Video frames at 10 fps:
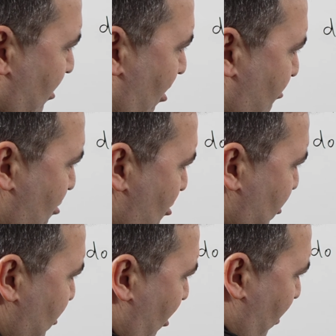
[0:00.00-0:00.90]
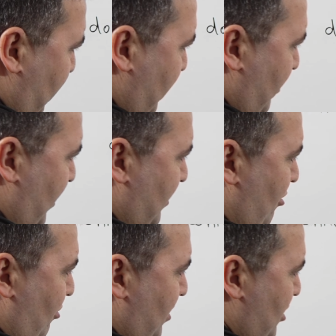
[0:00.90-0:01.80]
Of course not. And the
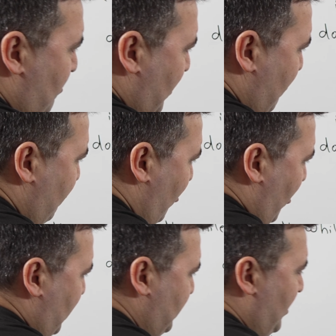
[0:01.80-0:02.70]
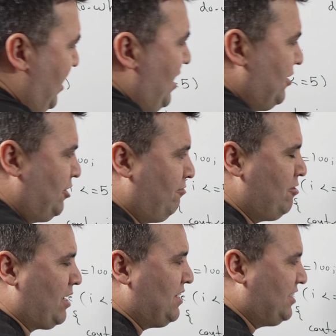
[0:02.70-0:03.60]
condition becomes false. So if
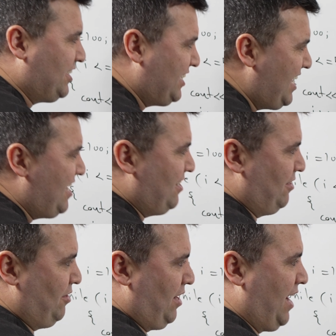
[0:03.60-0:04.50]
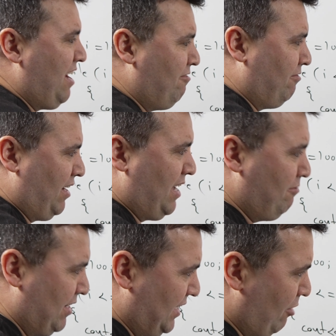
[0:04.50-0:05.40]
you can see here, if
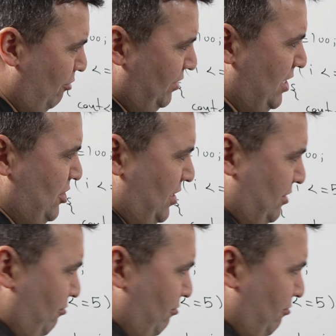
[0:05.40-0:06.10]
even the condition is